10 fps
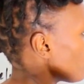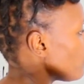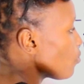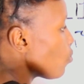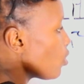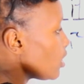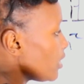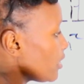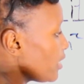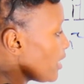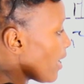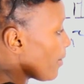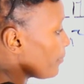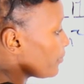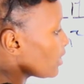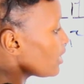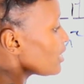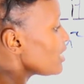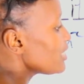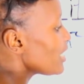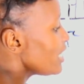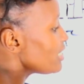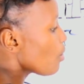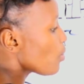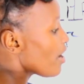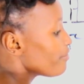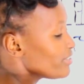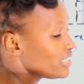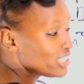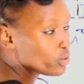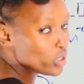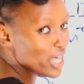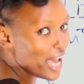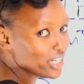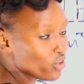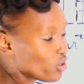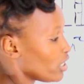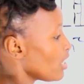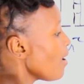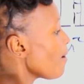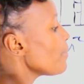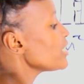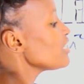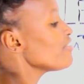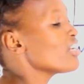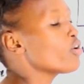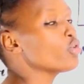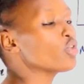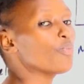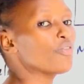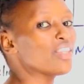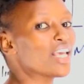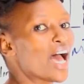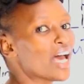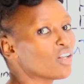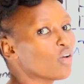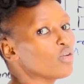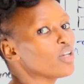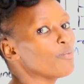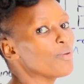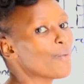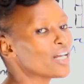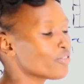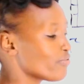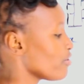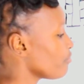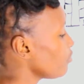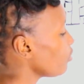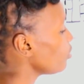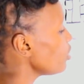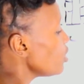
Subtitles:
of the wall here. This area we have filled it with hard coal, but even on top of the hard coal will be part of the floor.